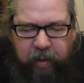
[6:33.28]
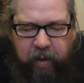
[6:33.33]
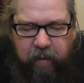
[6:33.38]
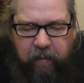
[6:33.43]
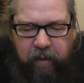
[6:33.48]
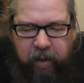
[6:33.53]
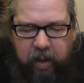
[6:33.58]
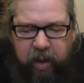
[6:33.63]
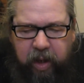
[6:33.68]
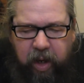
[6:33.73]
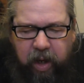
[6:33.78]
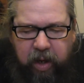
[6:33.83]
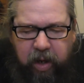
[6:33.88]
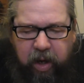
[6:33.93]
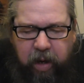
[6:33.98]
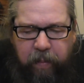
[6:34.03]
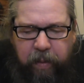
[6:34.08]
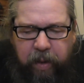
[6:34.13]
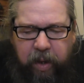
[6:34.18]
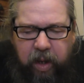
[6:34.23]
We can get a
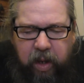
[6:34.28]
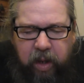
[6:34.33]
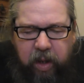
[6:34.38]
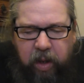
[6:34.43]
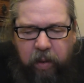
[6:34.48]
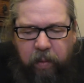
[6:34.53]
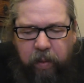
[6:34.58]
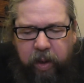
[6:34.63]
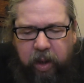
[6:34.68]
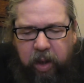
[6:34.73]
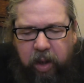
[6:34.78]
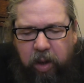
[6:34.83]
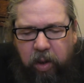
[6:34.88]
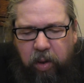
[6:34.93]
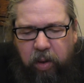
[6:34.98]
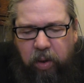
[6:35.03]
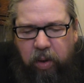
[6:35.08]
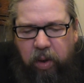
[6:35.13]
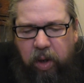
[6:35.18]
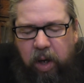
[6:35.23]
grip of it. There we
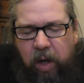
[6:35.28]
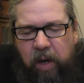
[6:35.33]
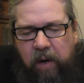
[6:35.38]
go.